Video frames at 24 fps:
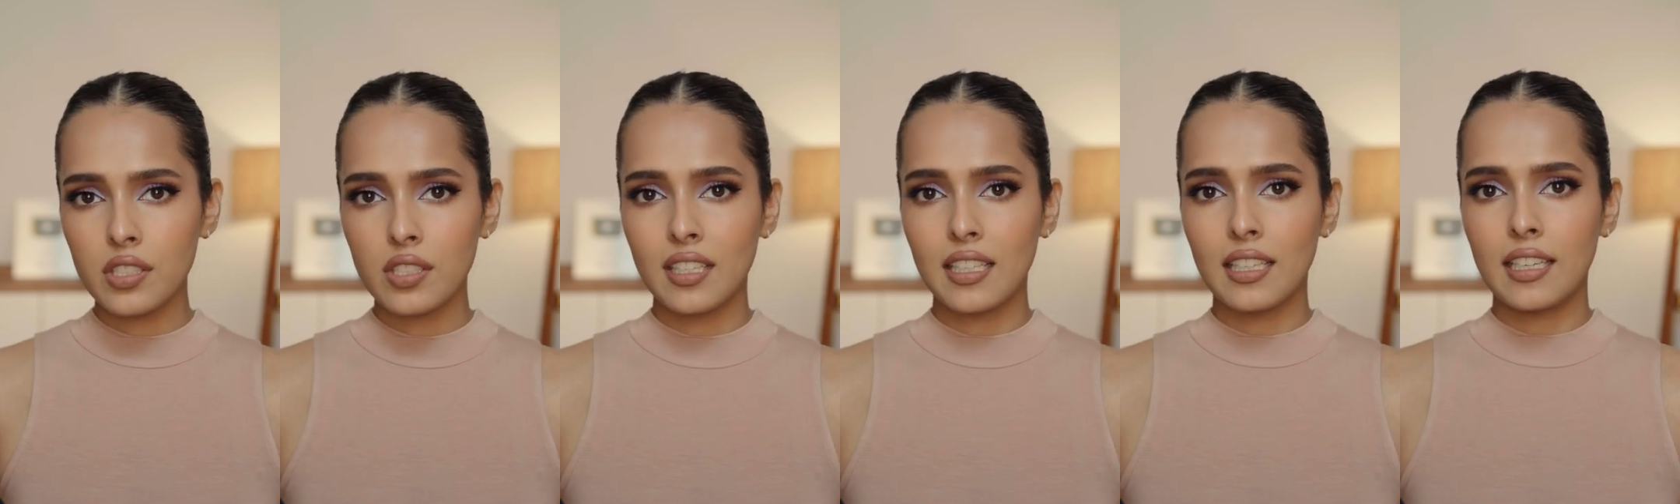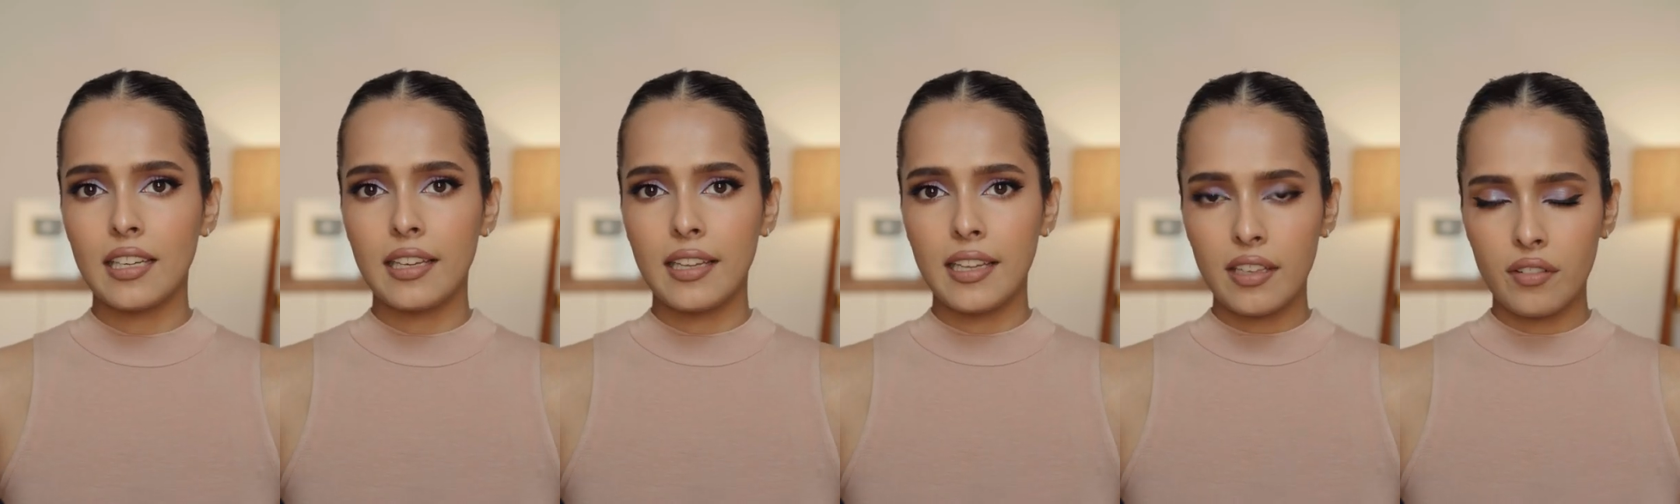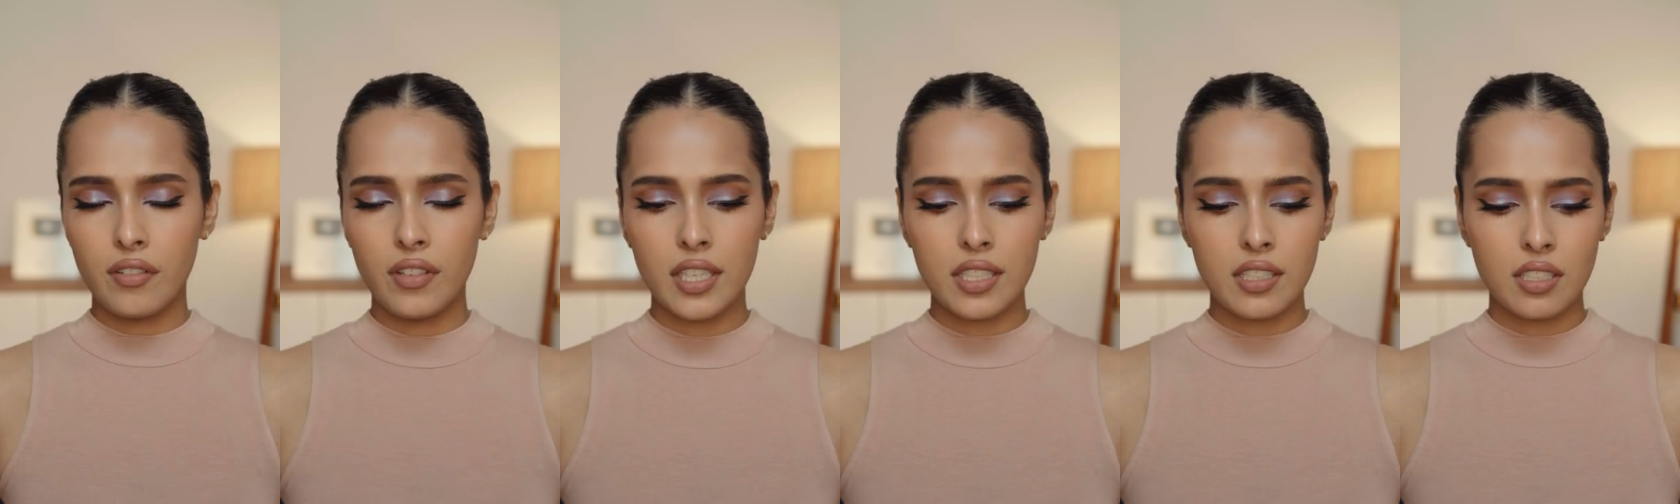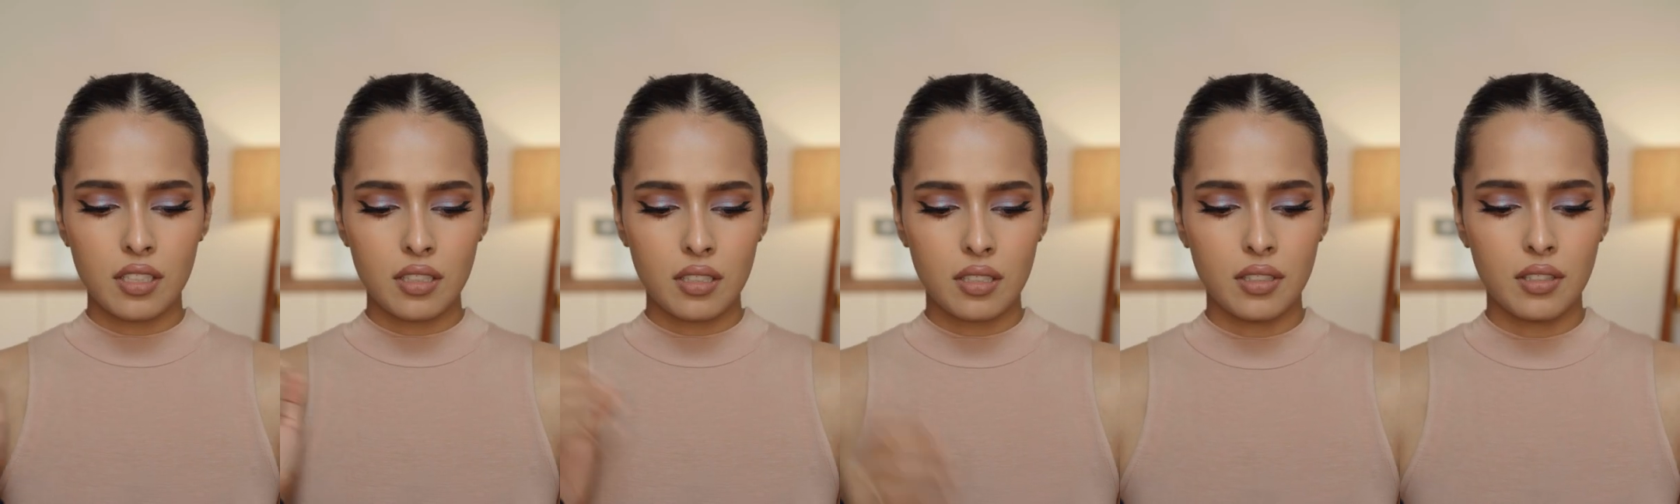you can leave
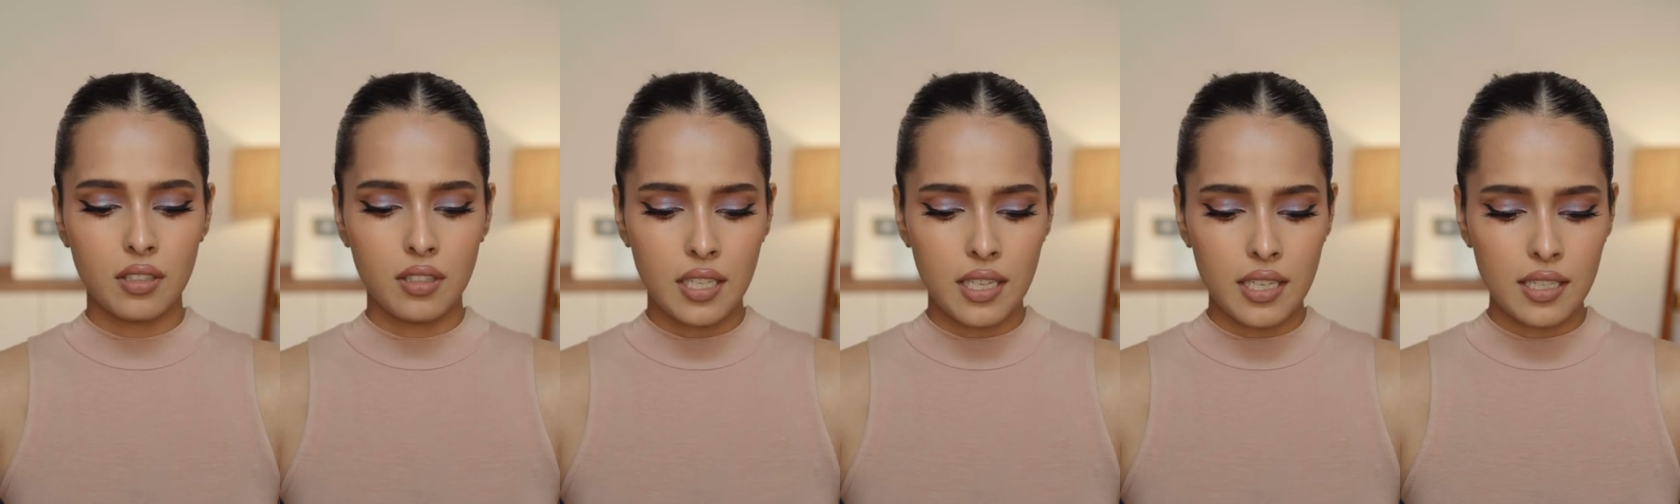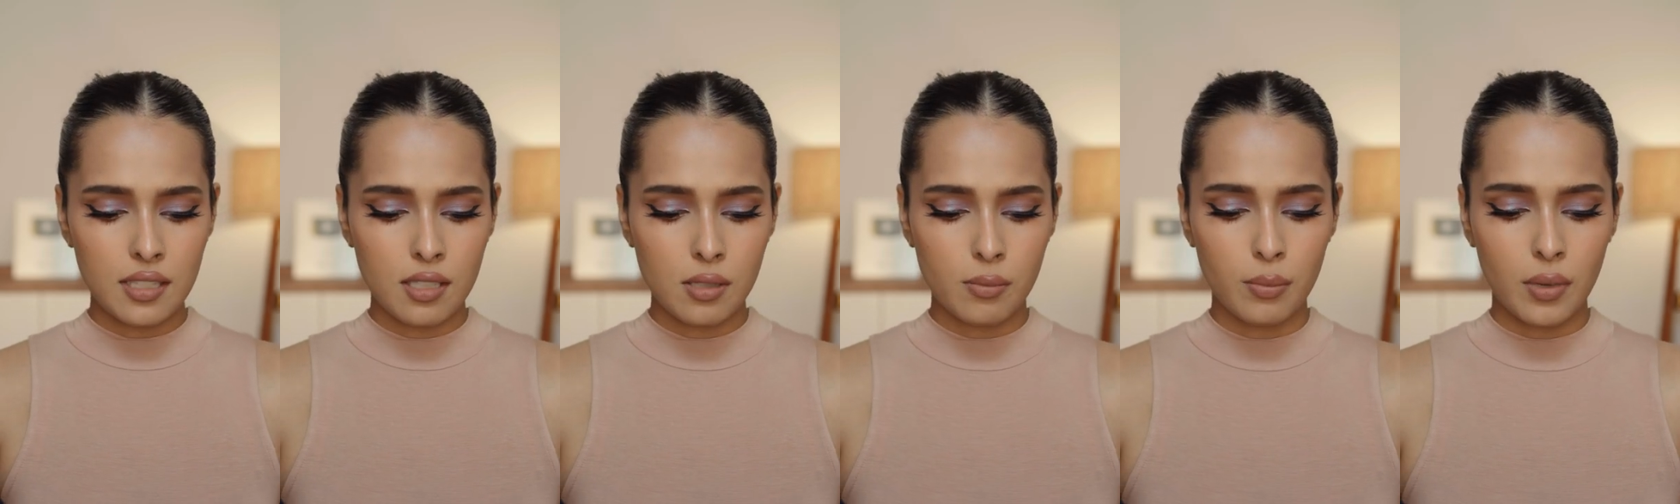it to this,